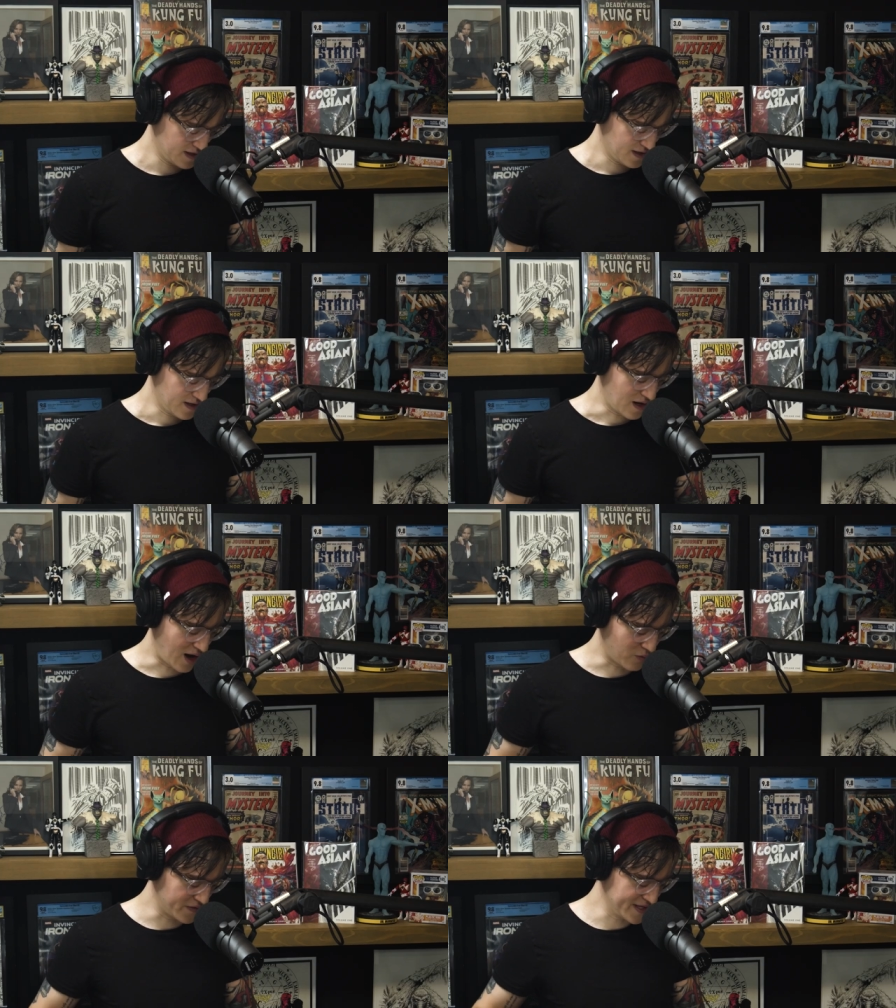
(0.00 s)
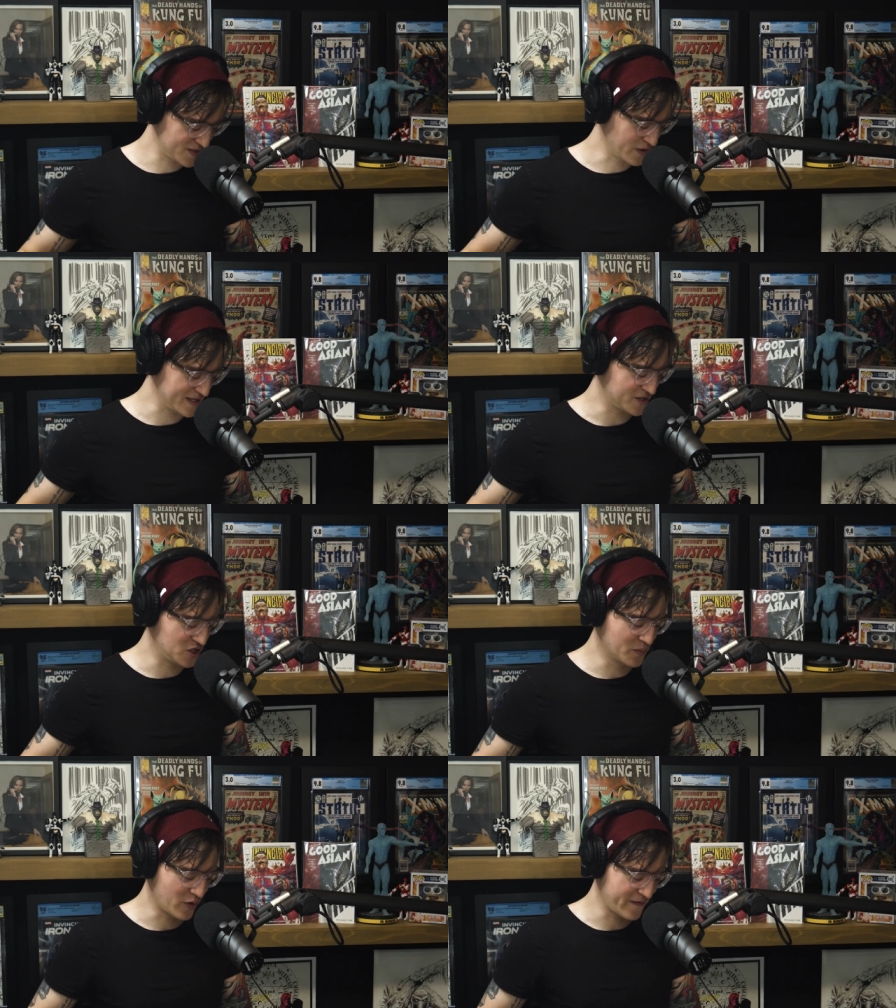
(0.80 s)
All right. Well, this one is a
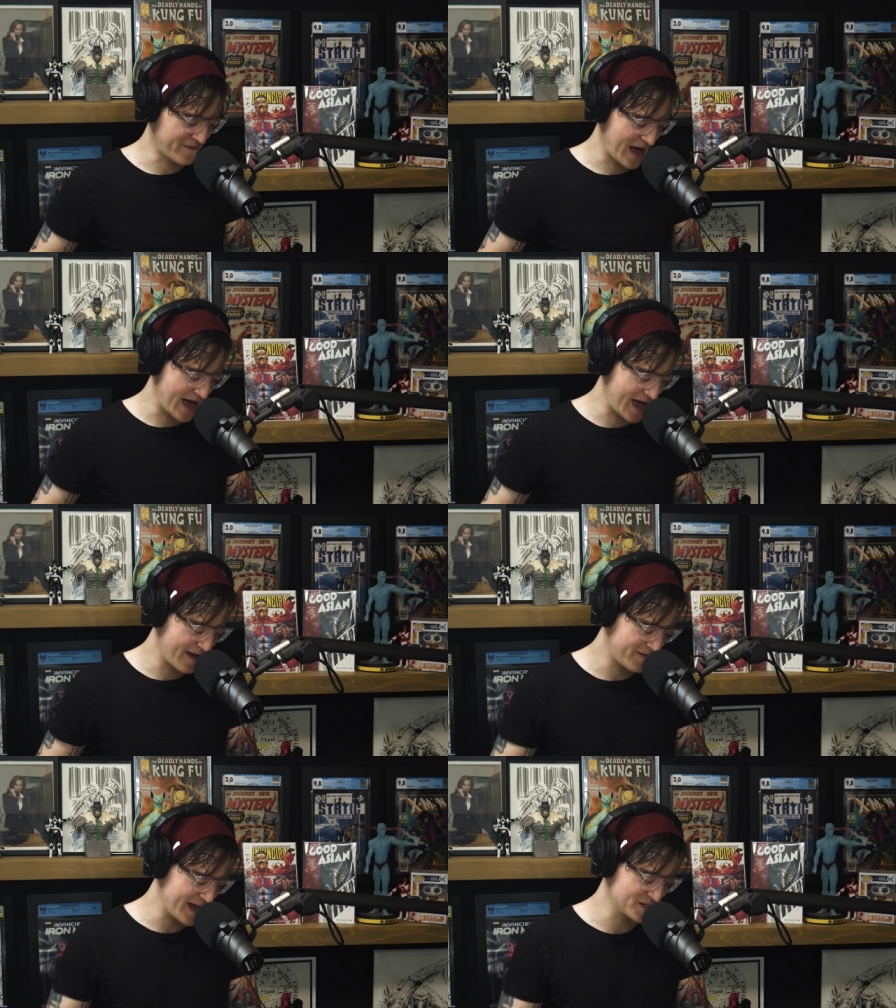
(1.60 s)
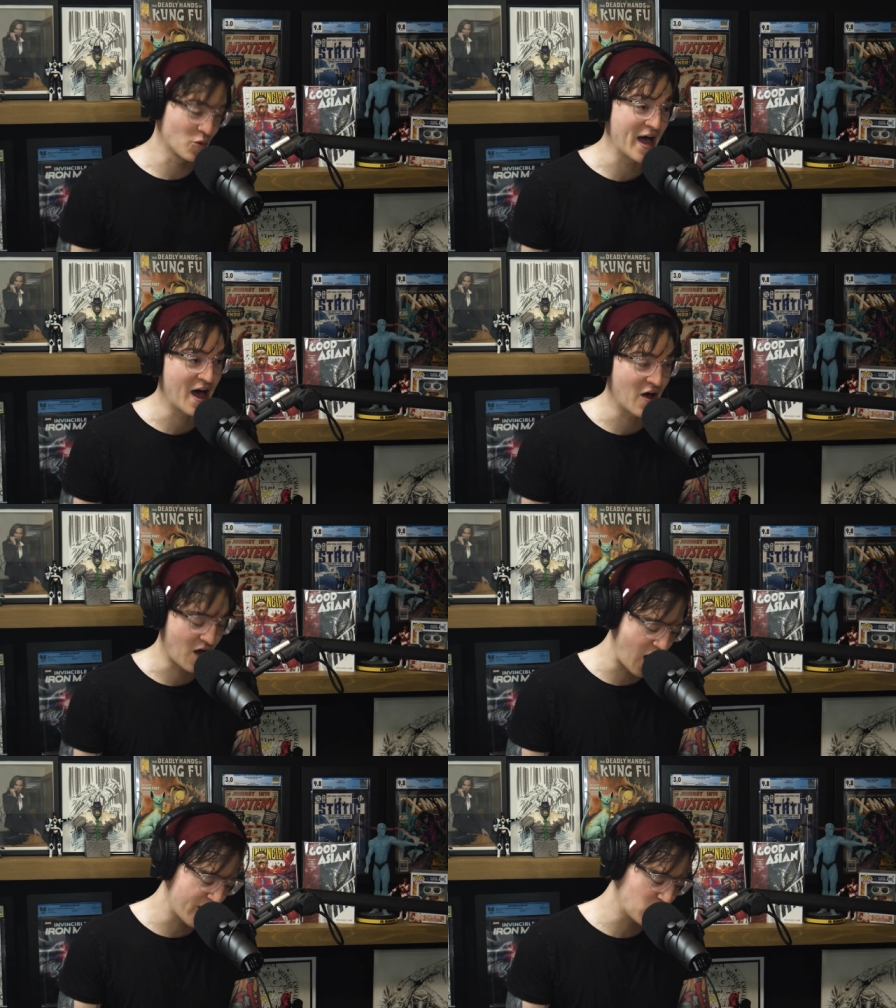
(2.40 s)
2.5 as well,
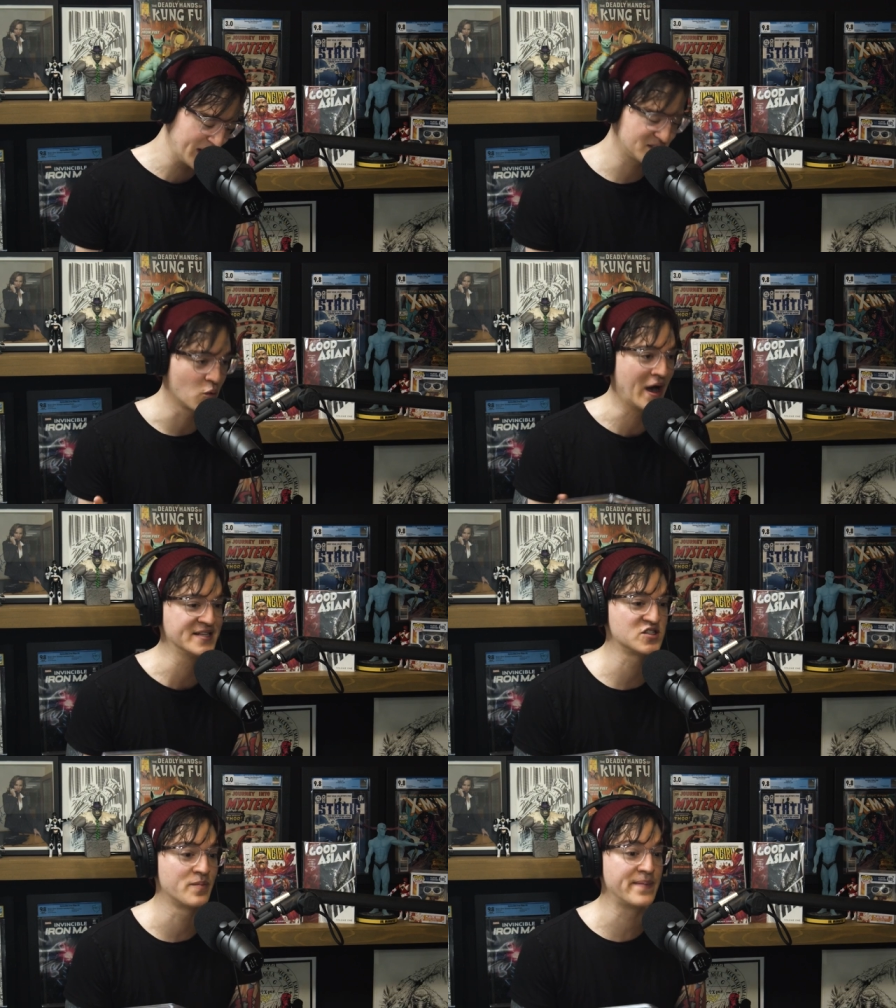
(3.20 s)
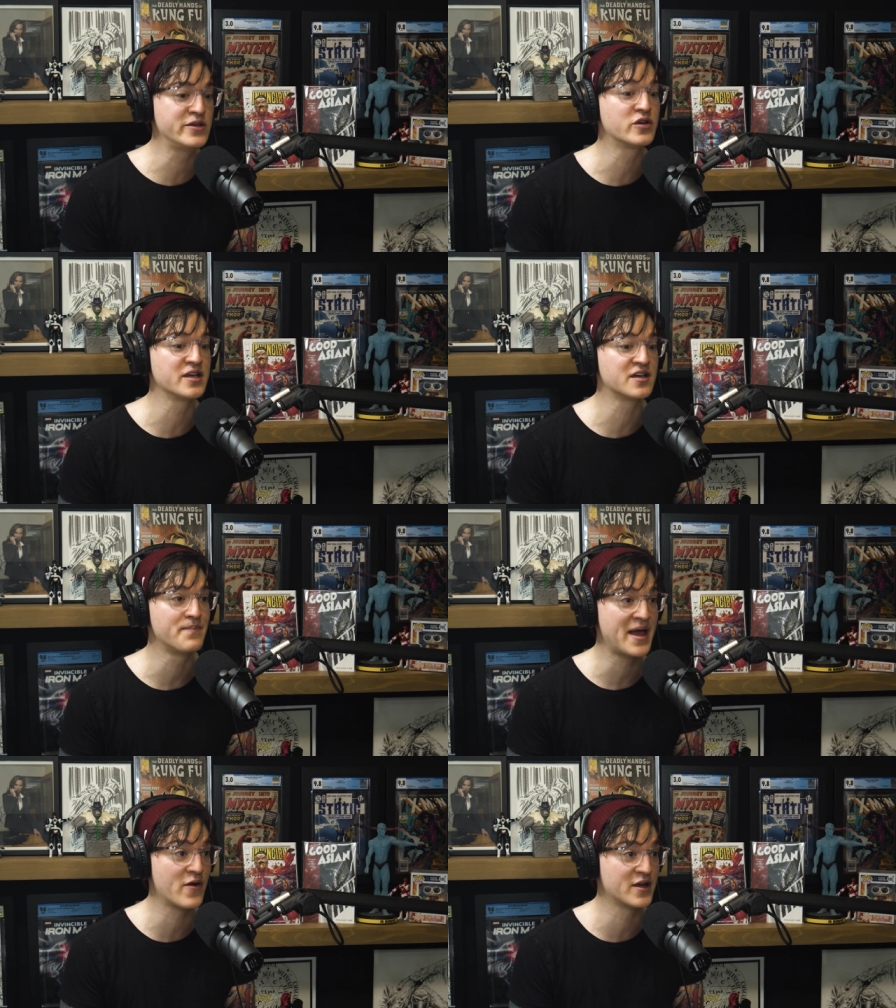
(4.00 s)
off white to white. So maybe you can
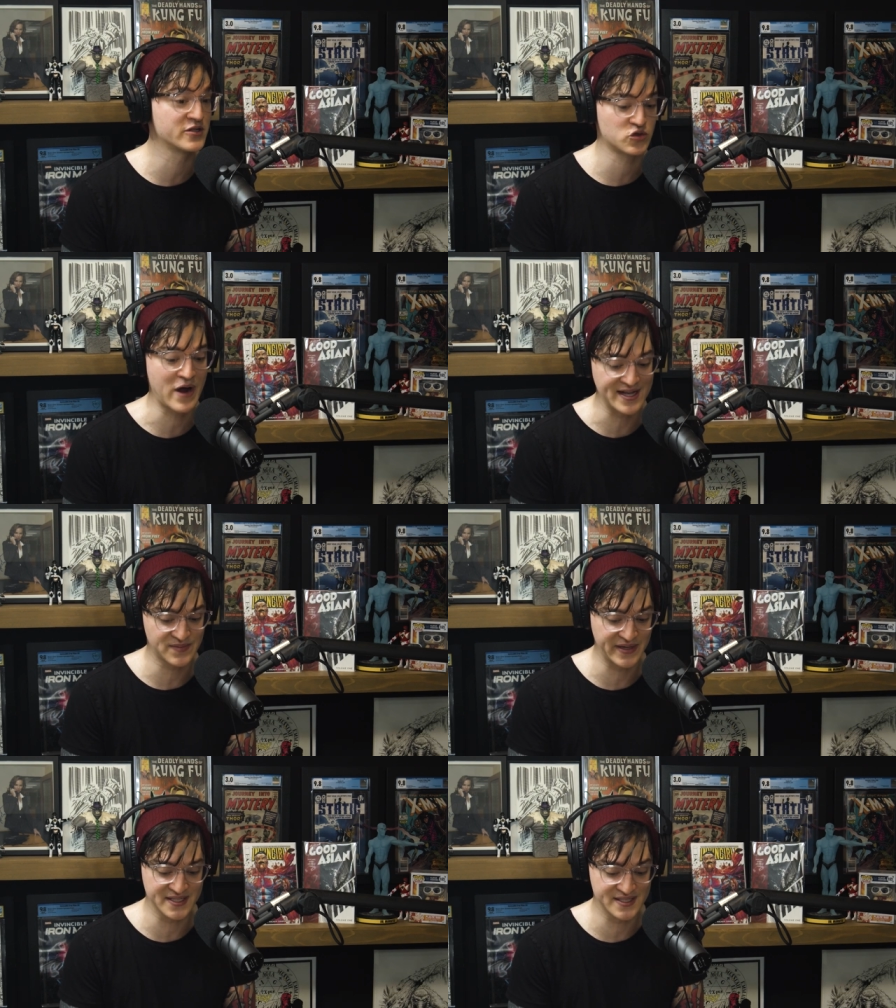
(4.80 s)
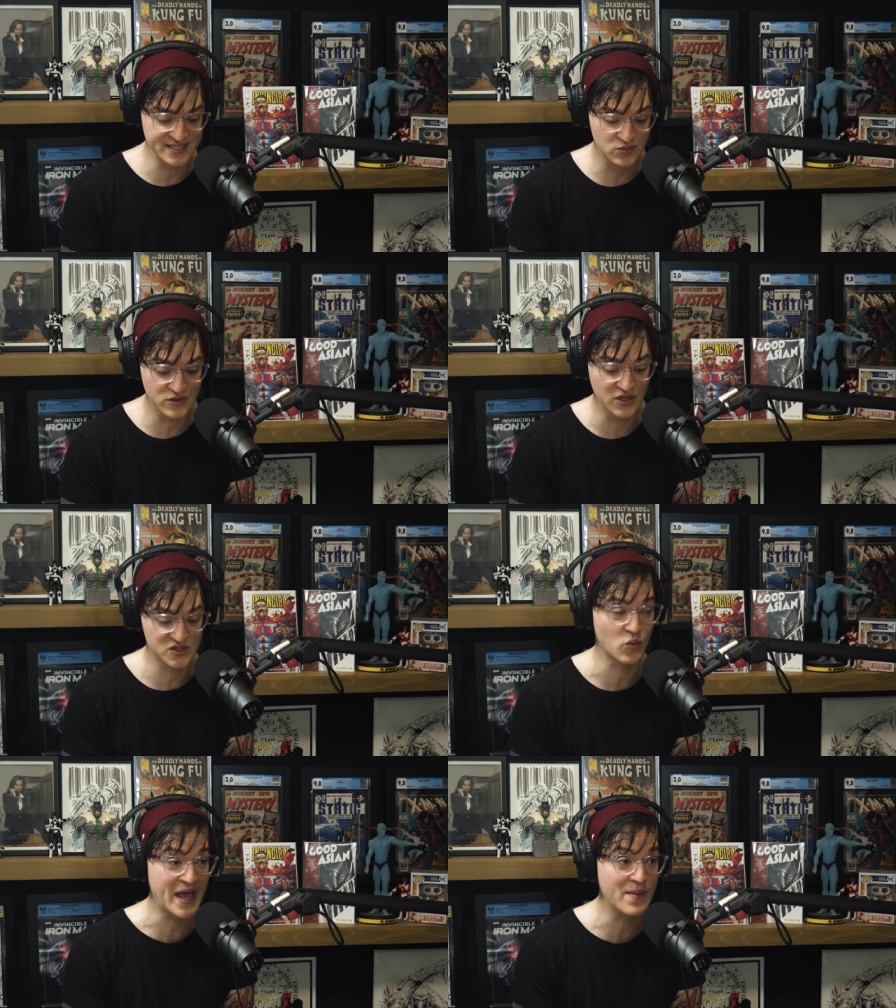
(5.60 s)
compare and contrast because this one looks
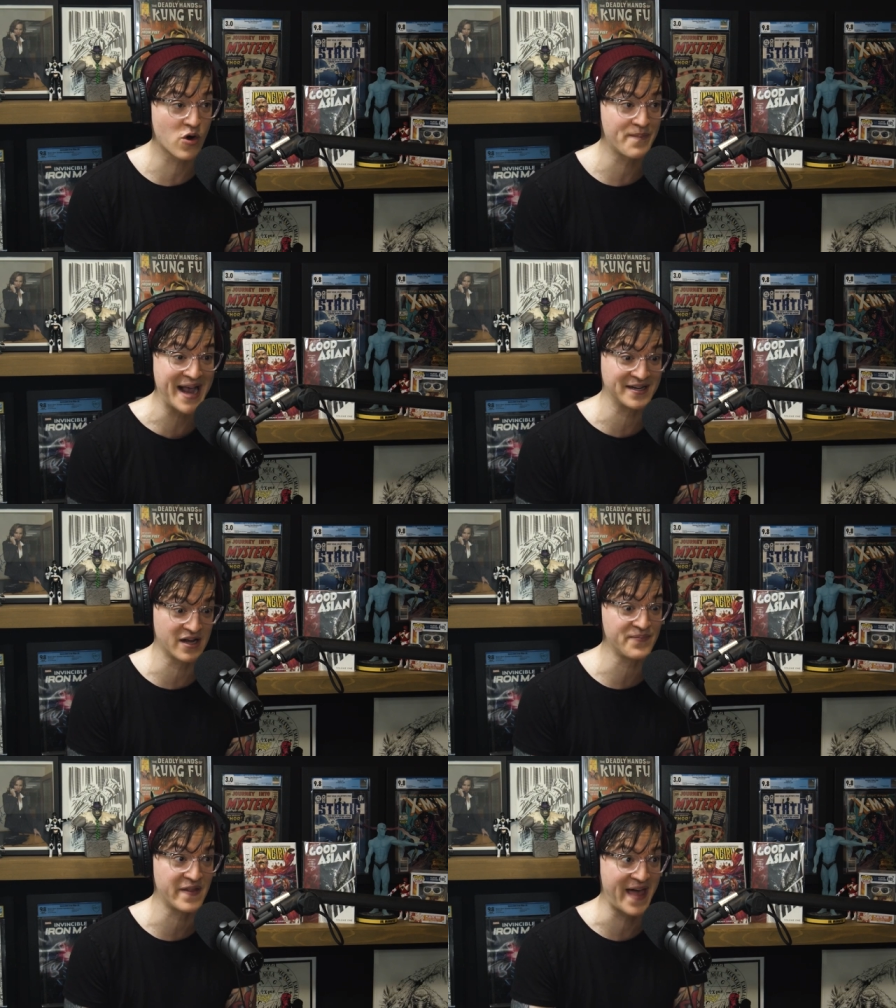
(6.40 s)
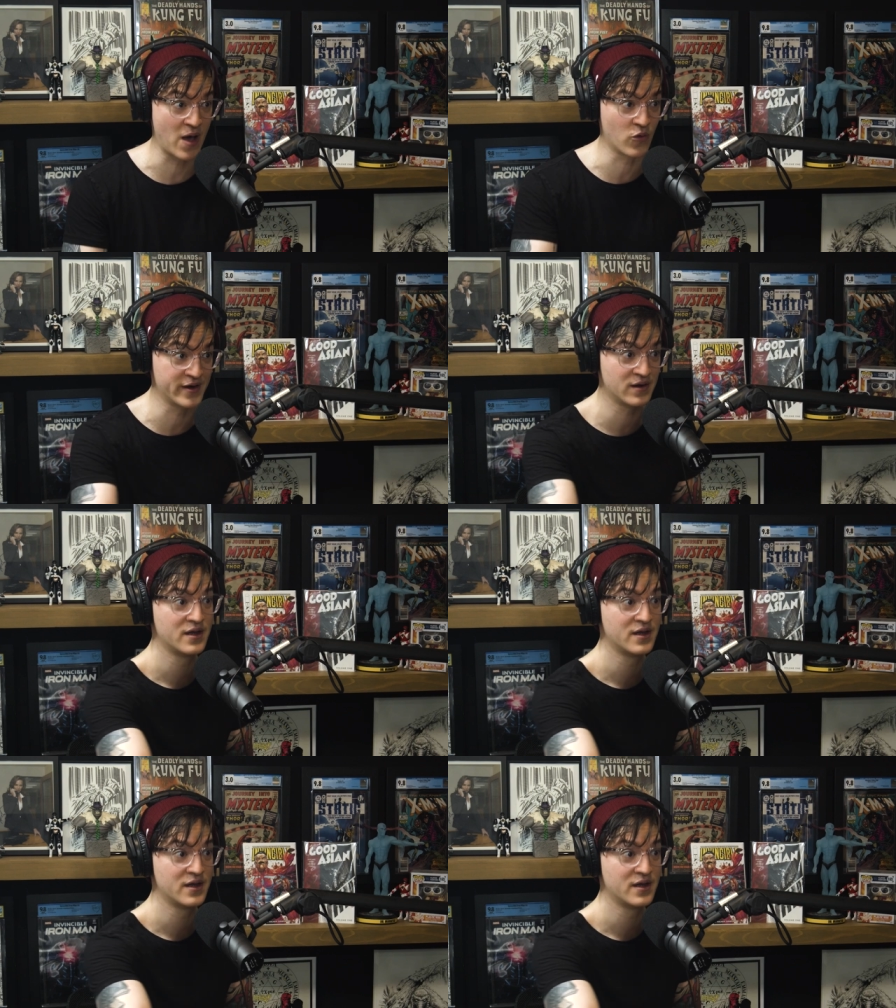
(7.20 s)
way more banged up than that one.